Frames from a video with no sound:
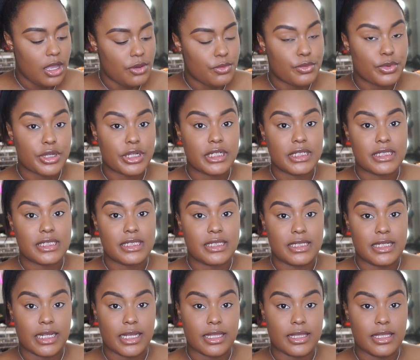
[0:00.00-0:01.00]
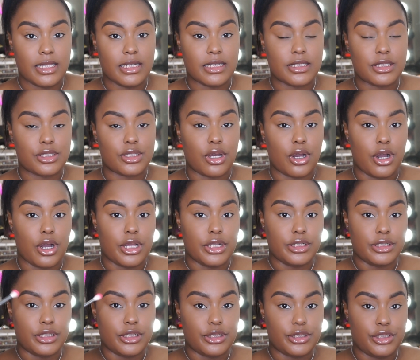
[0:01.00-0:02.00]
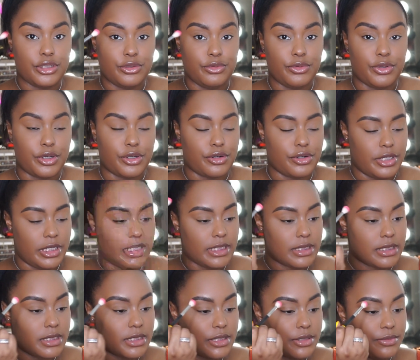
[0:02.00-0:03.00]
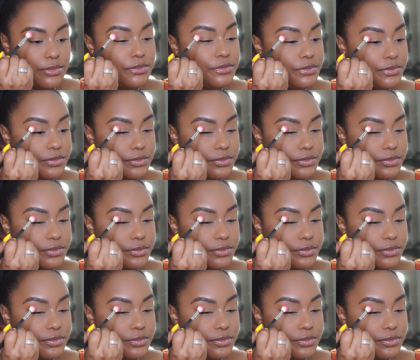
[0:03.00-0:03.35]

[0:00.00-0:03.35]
And we're going to stick this on to the crease.